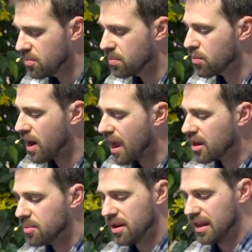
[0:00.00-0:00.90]
We're not
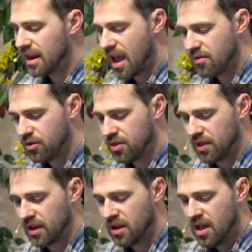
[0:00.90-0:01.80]
going to be able to hit
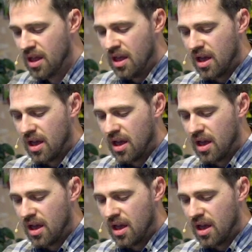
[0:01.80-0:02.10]
everything,